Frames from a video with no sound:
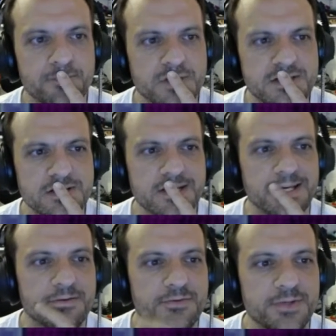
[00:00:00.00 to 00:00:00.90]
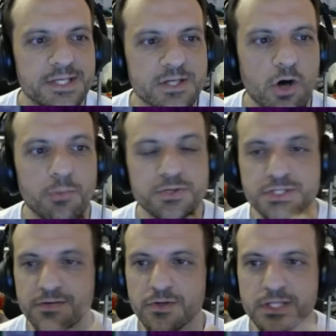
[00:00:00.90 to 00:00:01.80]
just looking through these
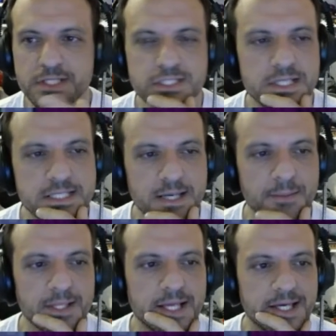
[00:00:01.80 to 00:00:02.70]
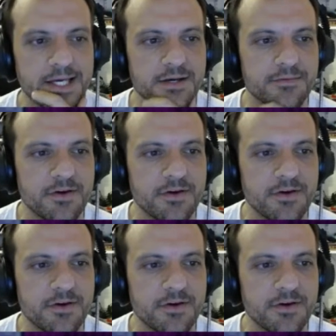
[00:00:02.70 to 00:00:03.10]
options, I've got this emulator here.